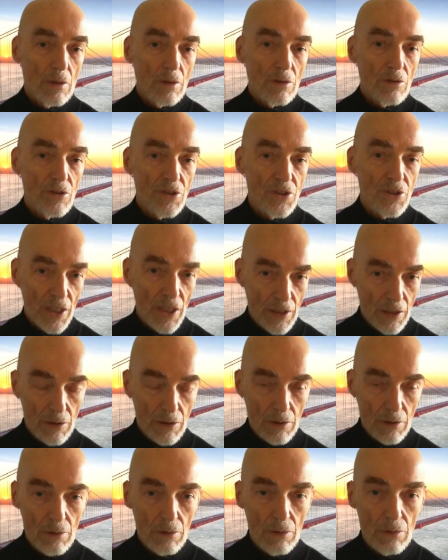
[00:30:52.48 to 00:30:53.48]

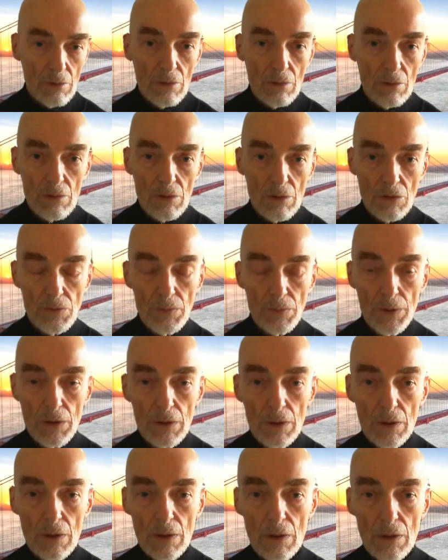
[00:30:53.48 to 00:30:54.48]
Second, there's
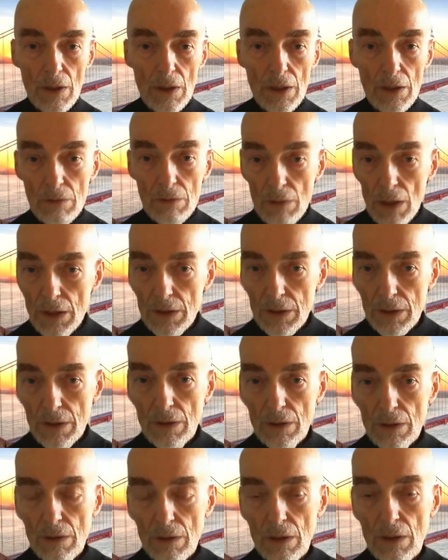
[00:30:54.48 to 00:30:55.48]
been a great
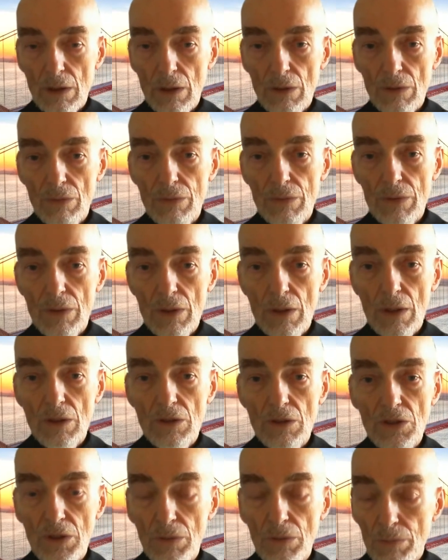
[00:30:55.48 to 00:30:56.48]
deal of
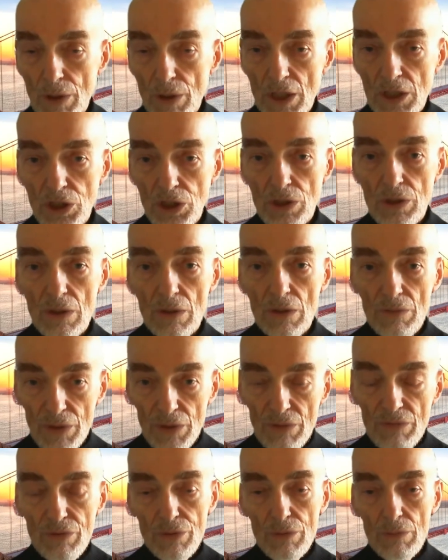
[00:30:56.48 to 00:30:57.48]
suppression of
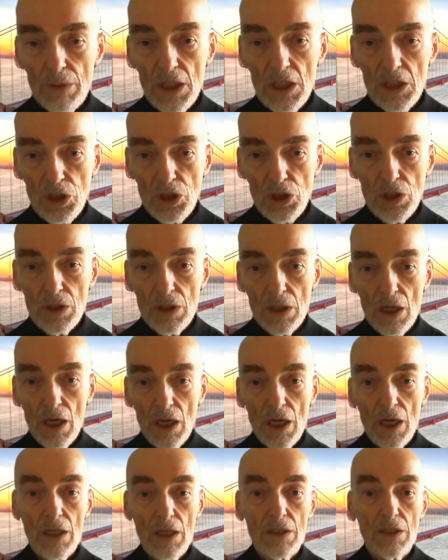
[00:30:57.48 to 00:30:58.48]
information
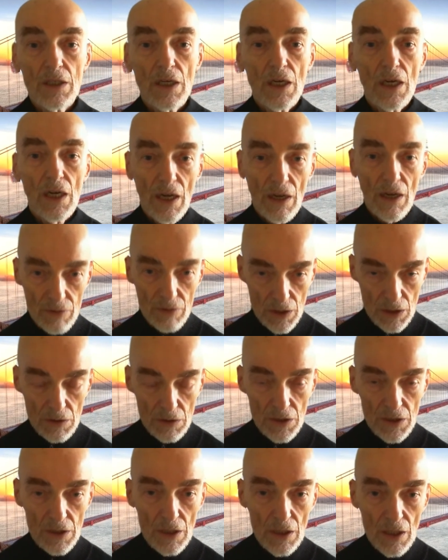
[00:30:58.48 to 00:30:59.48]
and
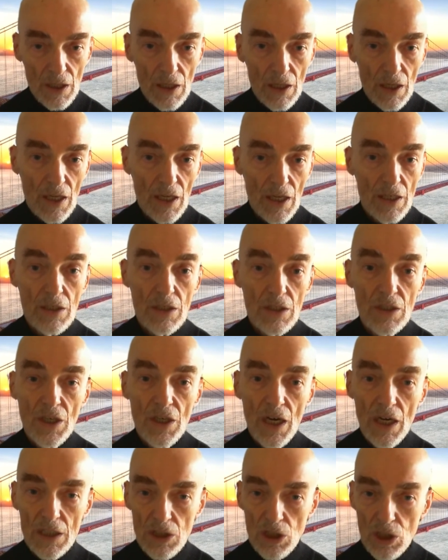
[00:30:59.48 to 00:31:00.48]
evidence, and
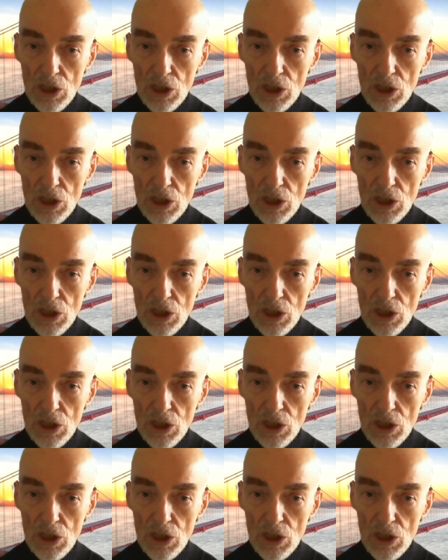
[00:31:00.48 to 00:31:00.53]
not